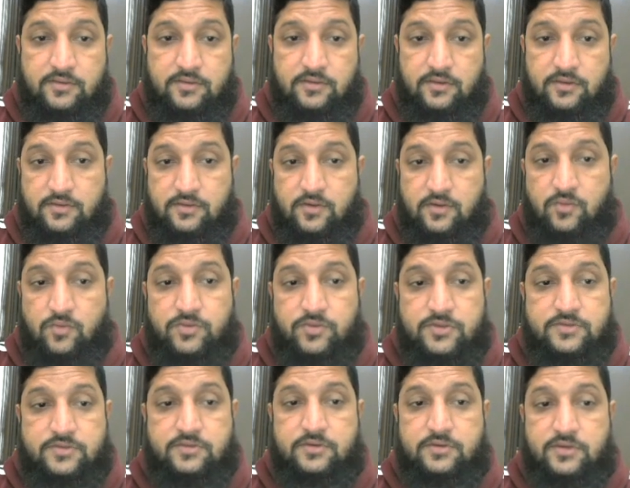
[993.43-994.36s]
discount
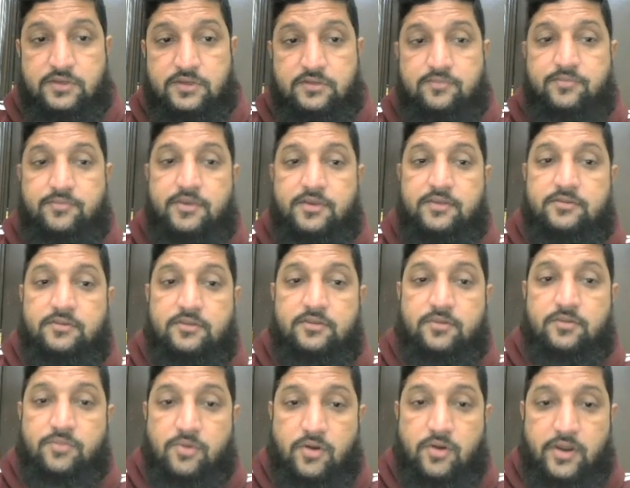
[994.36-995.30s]
percentage based on the
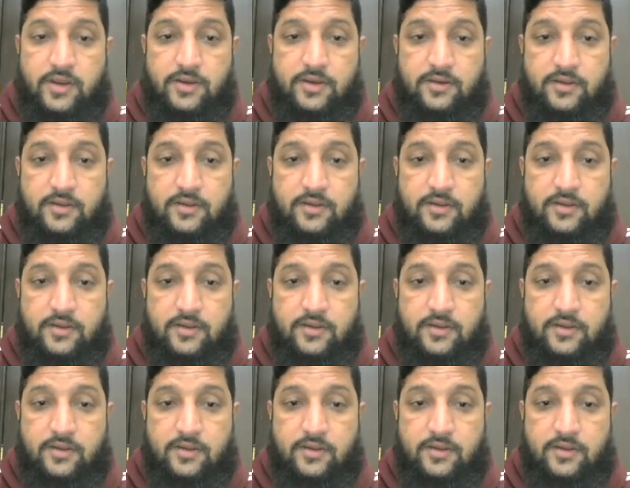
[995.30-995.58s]
product.